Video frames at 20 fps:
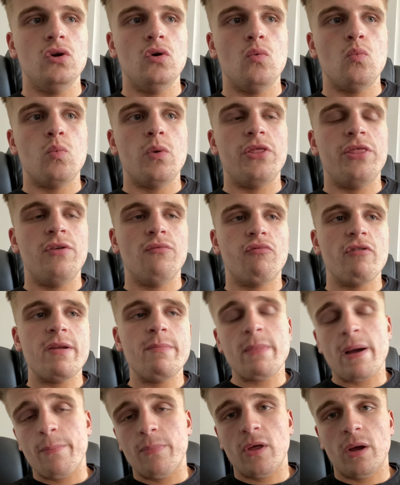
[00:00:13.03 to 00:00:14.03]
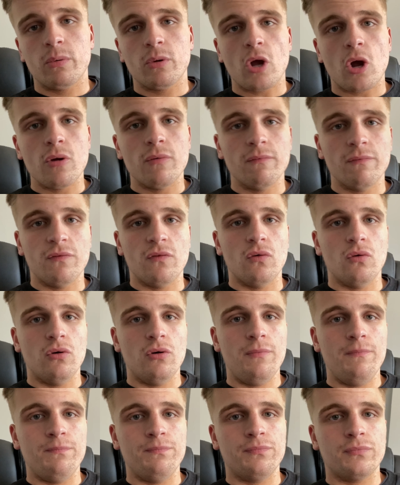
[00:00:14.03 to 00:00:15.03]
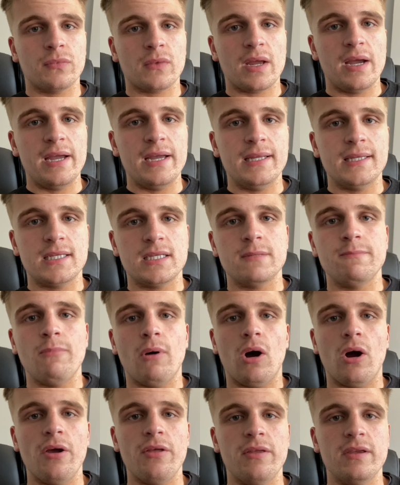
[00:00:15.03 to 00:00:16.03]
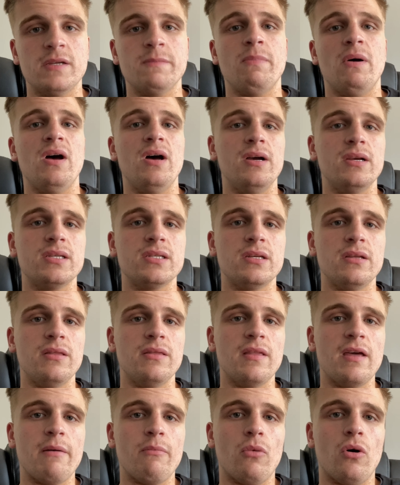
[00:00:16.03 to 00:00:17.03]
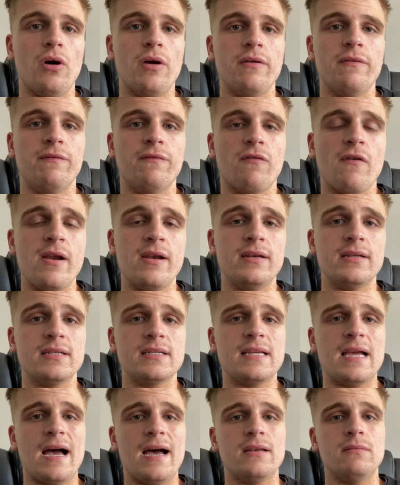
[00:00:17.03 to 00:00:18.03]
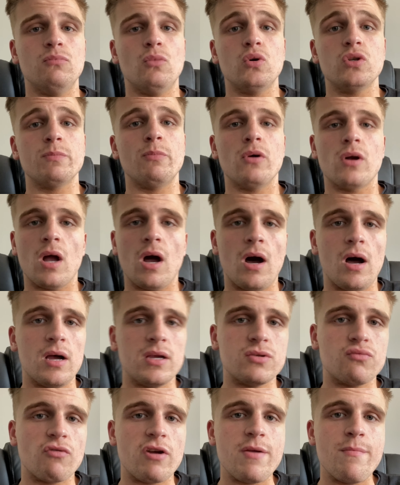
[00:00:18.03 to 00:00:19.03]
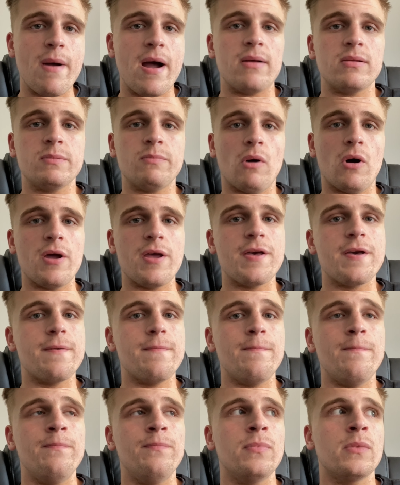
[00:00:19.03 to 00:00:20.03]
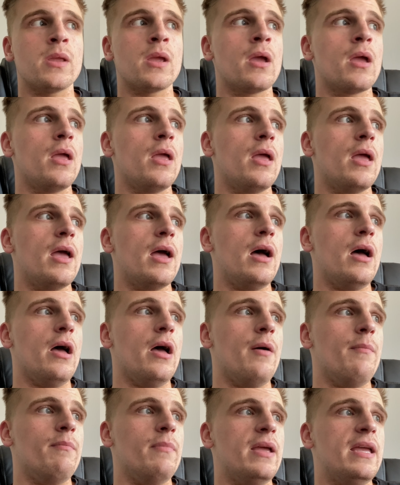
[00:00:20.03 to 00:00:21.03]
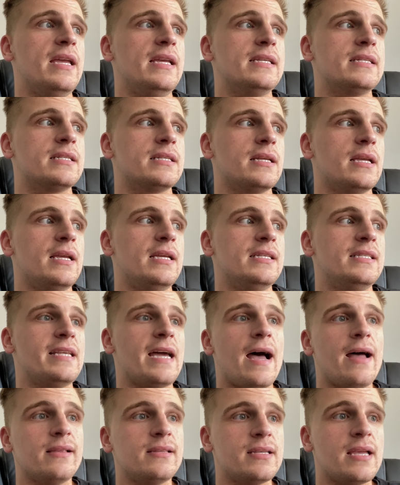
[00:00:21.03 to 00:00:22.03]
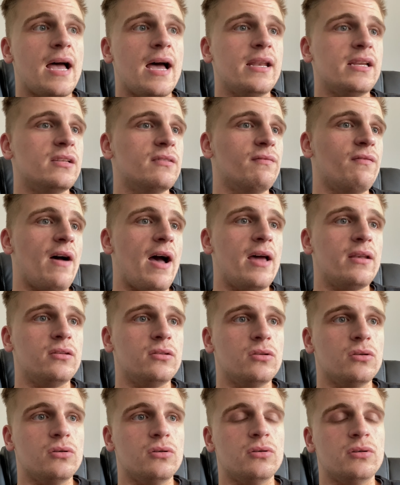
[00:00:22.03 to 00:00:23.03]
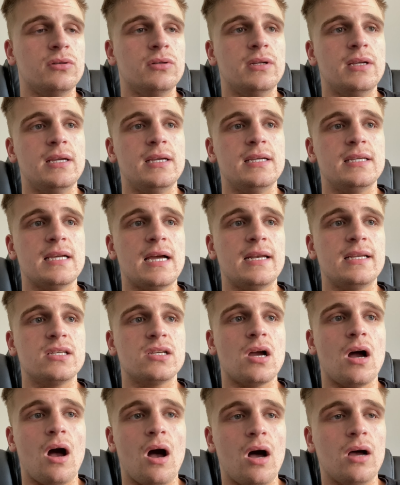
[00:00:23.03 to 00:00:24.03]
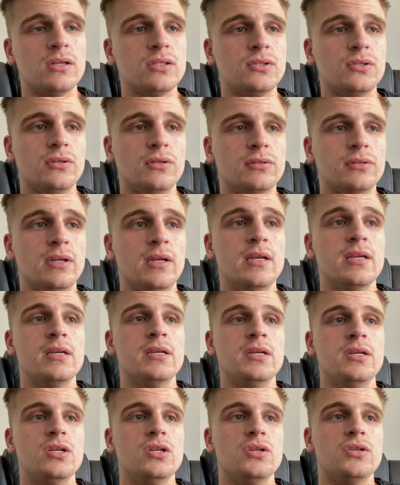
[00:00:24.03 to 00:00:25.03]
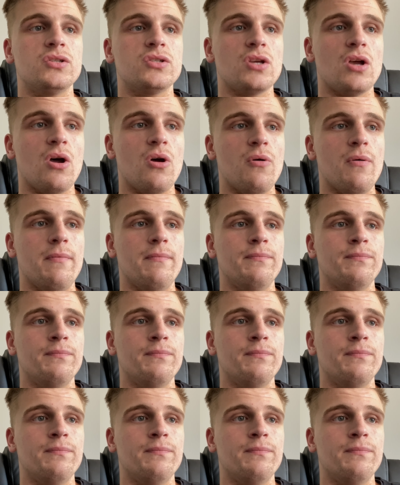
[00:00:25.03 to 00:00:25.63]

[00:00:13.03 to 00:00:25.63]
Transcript: With the remap that I'm going for, it's by this person that my friend has had multiple cars remapped by him. His dad's had his van done, he's had his cars done. So